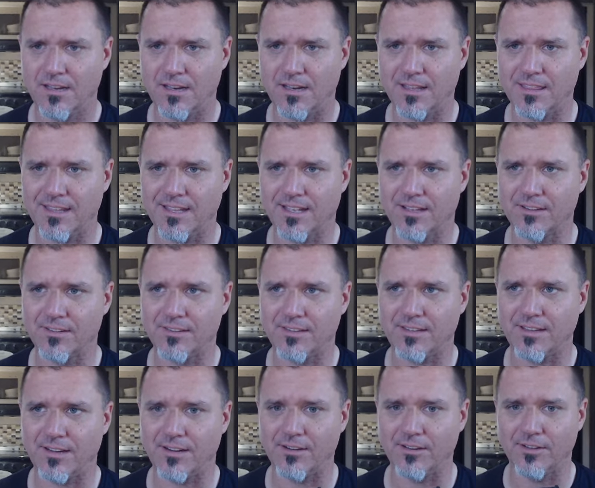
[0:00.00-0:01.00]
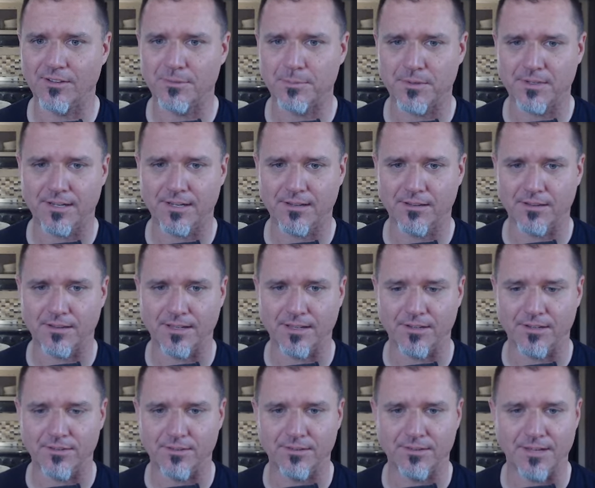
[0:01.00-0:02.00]
Nothing else here looks particularly
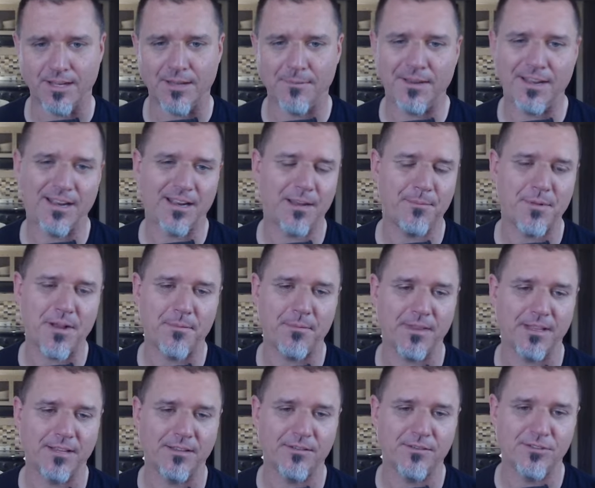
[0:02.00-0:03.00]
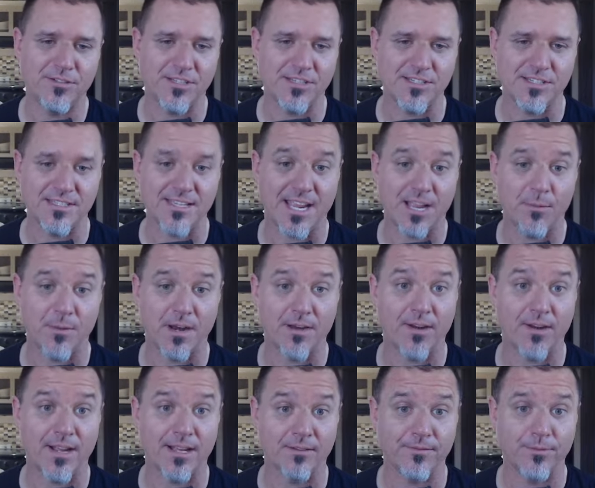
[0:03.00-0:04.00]
interesting. I mean, I probably should just take
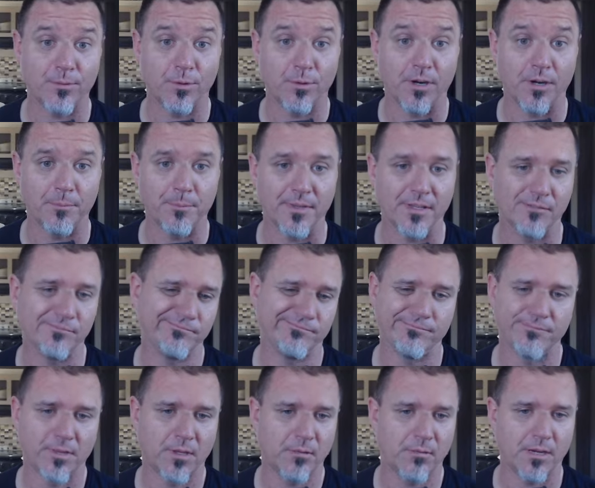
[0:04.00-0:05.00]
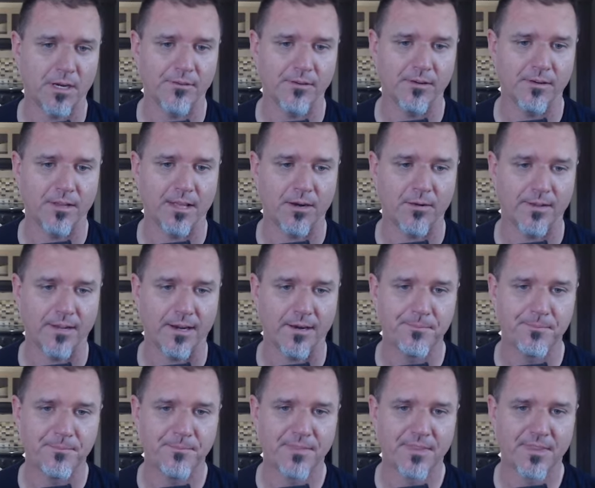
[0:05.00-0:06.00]
whatever I can afford, but whatever. I don't care.